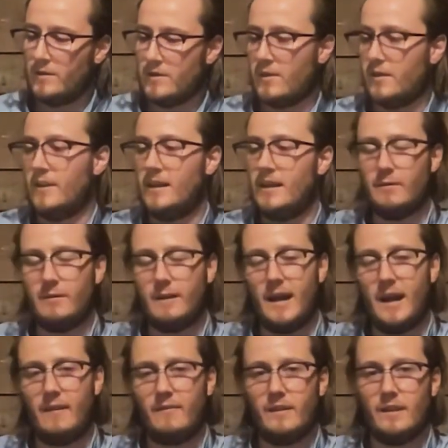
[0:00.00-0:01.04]
So here we
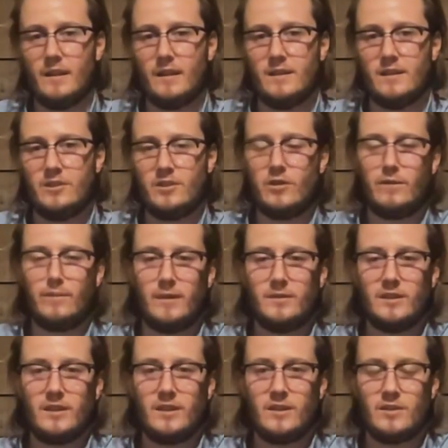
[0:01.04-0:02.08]
have the digital
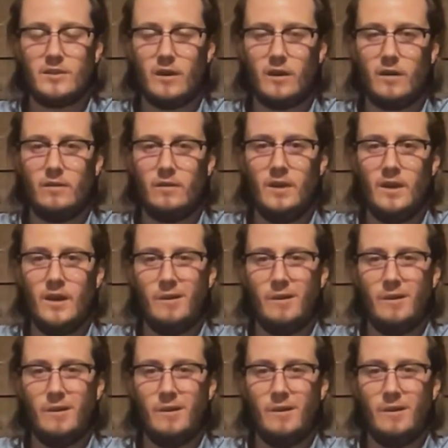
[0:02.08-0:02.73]
multi-control,